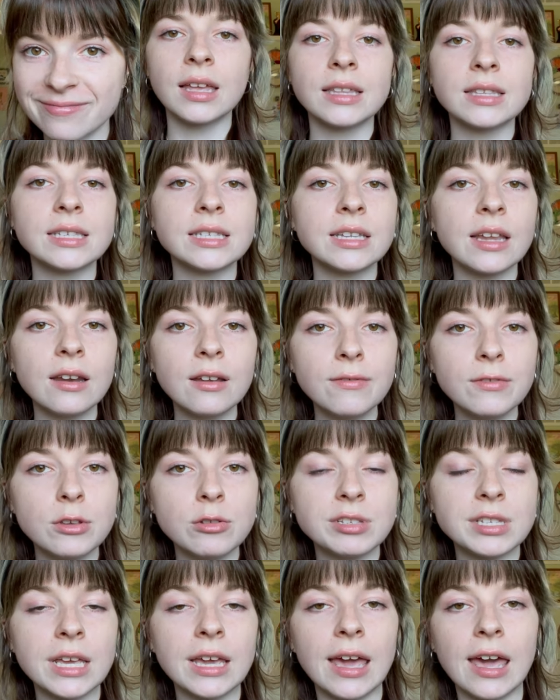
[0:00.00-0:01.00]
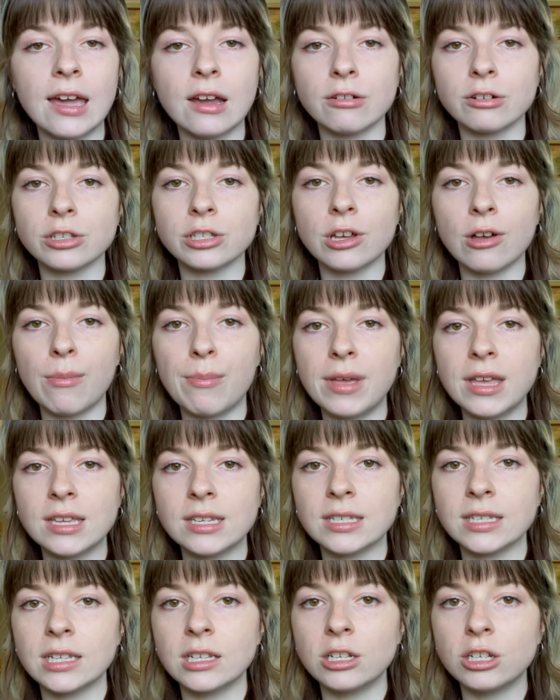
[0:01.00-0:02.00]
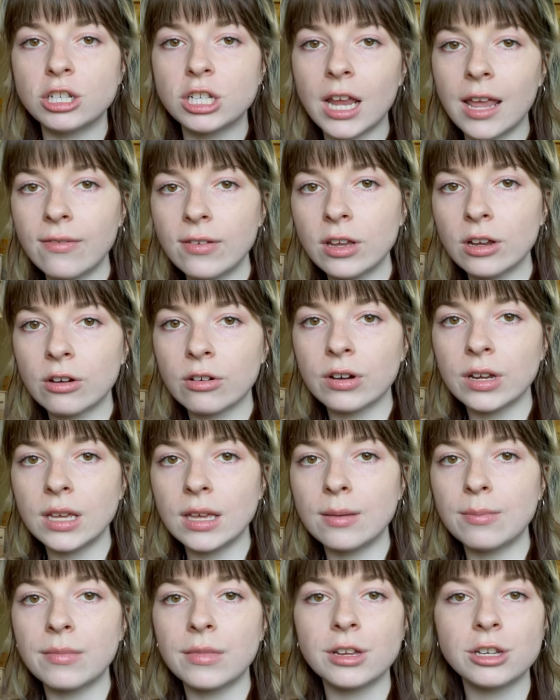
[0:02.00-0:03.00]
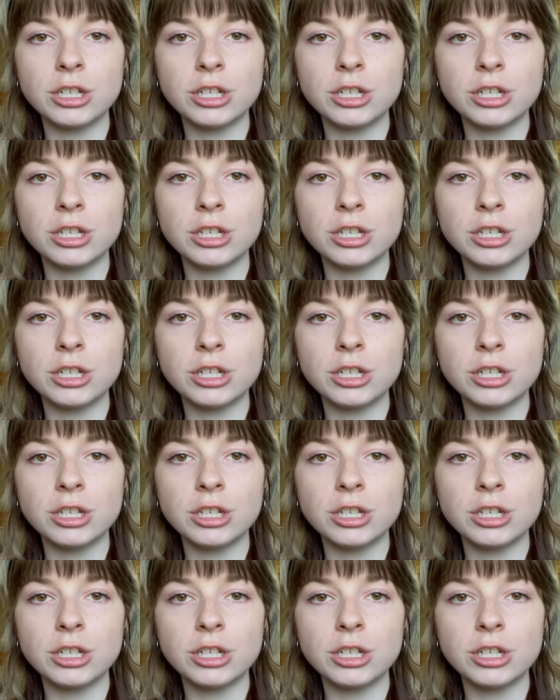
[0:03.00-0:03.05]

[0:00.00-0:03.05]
Instead of using aerosol-based shaving cream,